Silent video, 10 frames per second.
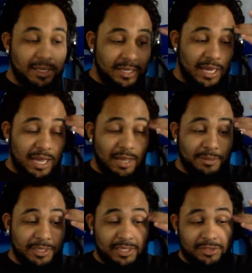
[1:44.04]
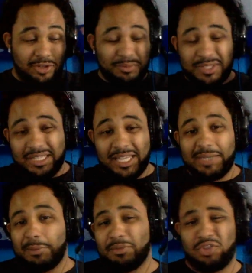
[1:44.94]
I mean, in terms of the lineup,
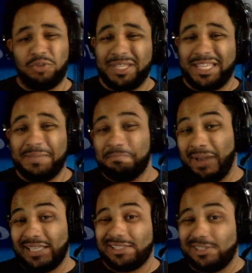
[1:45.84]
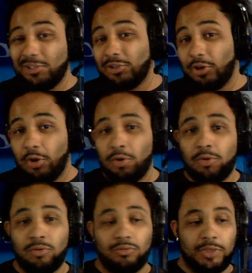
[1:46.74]
I'm assuming he might still
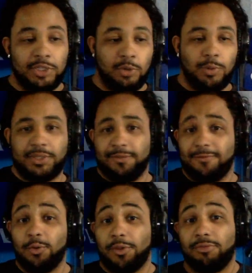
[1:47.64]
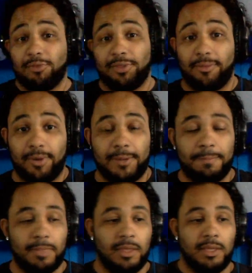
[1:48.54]
go, with the 4-3-3.
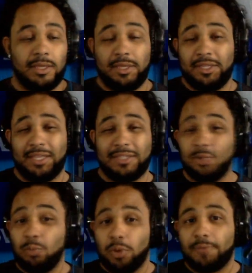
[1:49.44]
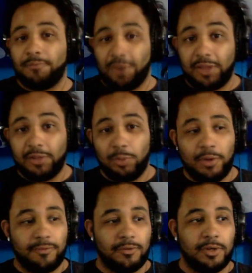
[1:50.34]
It did work fairly well
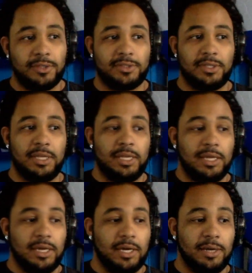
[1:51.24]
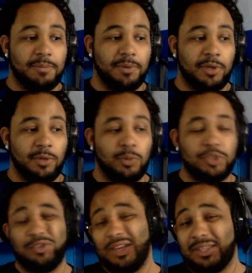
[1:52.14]
for us, but we do
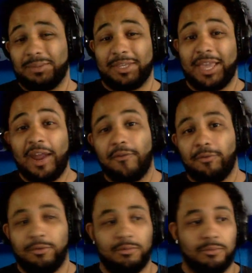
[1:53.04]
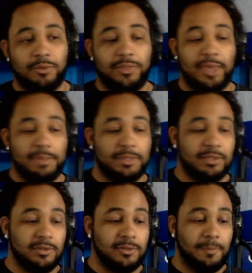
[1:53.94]
have to be careful with that
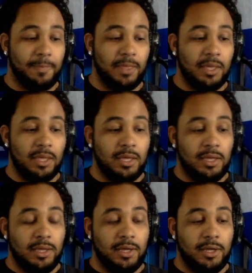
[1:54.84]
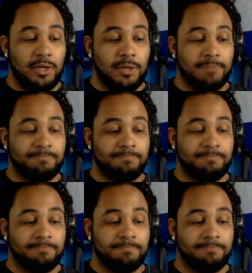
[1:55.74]
because um,